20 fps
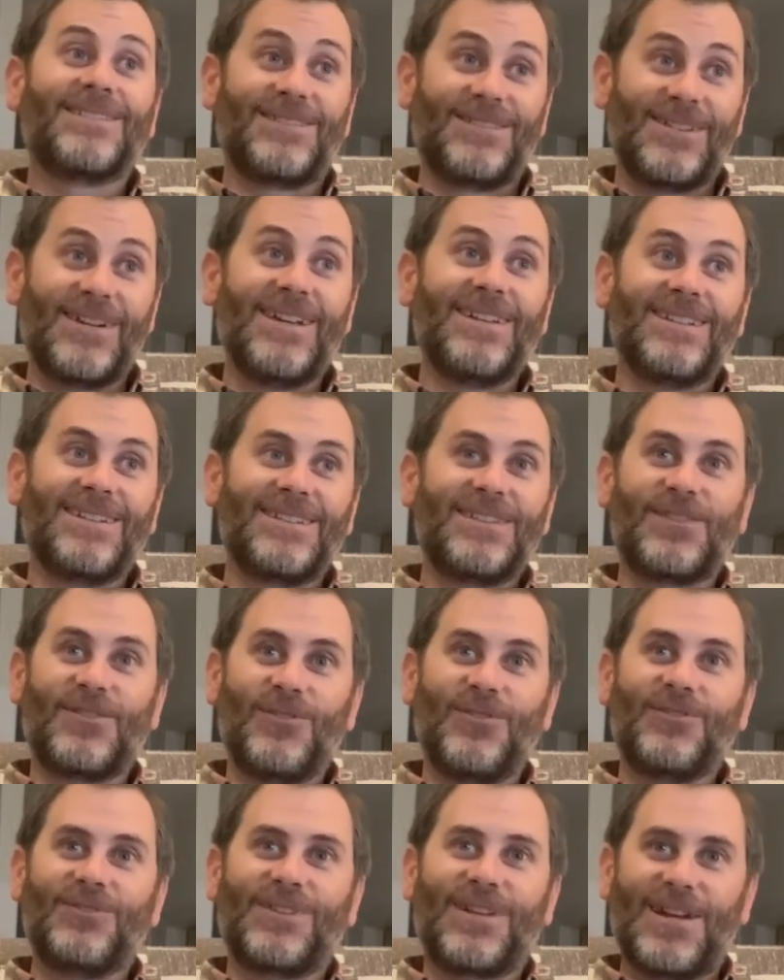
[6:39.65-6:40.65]
right? The
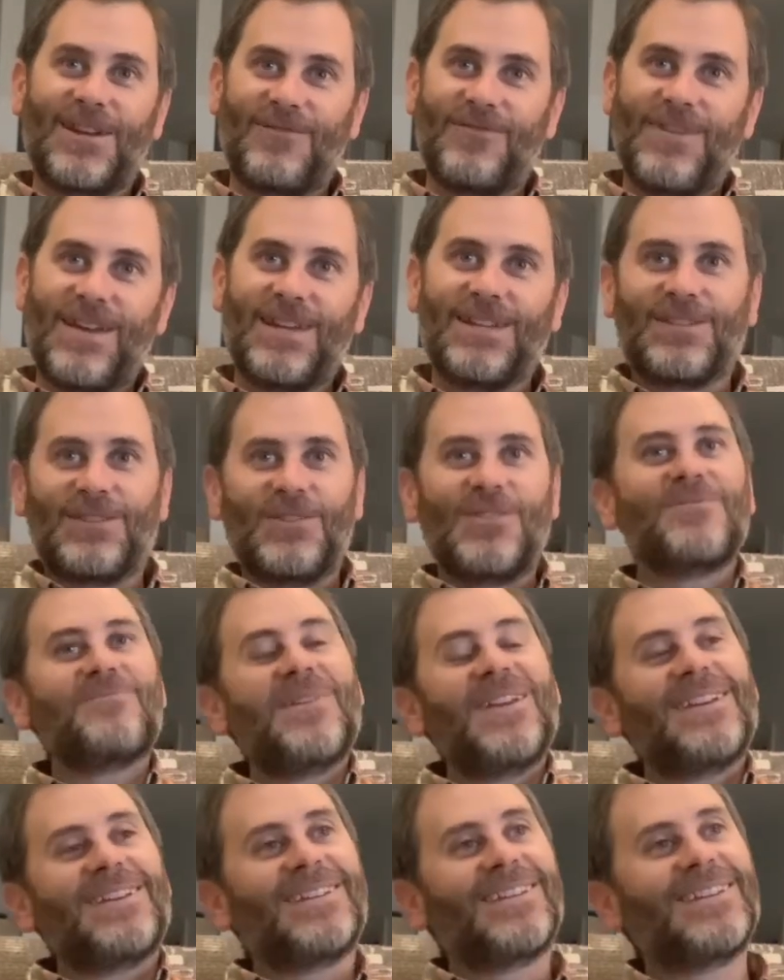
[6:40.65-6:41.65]
old kind of fake it till you
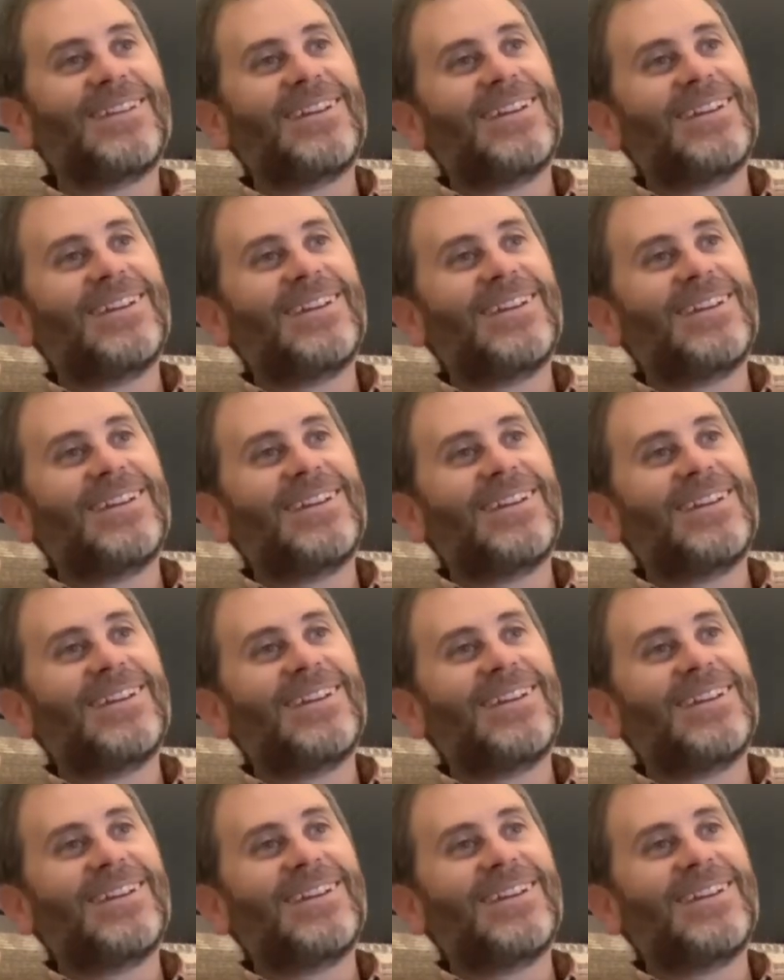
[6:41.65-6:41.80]
make it.